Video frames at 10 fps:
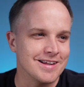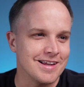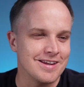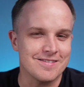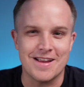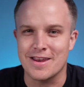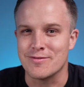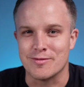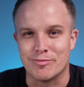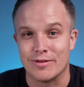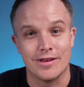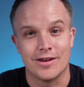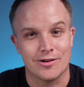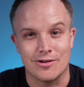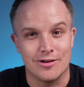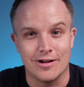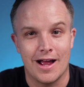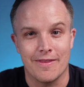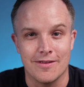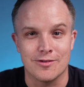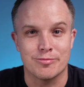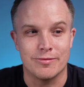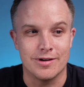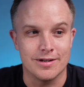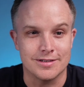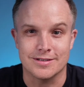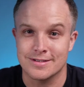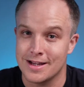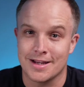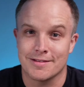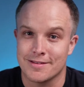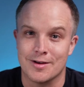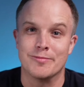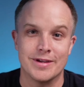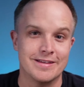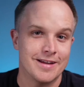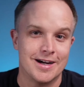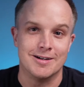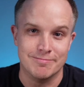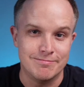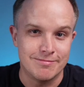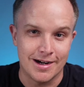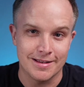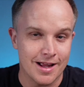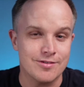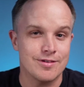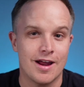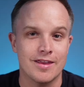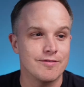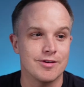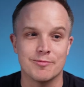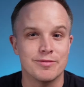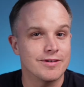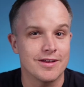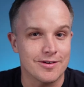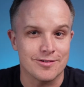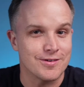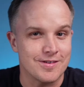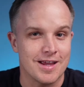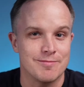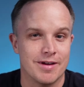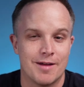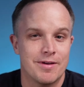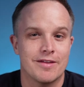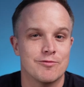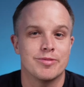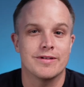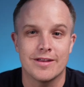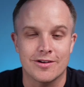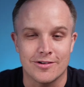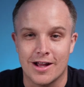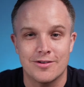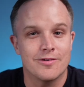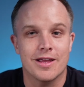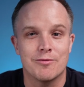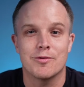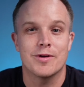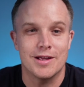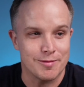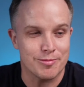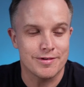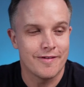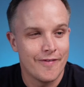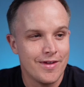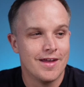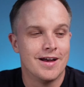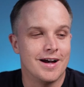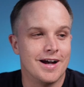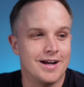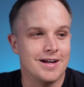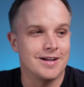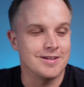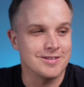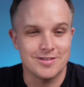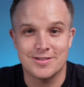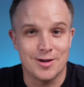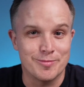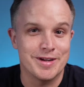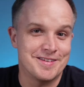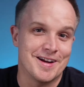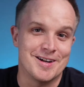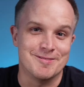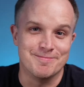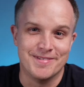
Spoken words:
it's not even political at this point. It's just like, don't be dumb. Like, that's not even a political statement. I'm not even political. I don't give a rip. Just don't be dumb.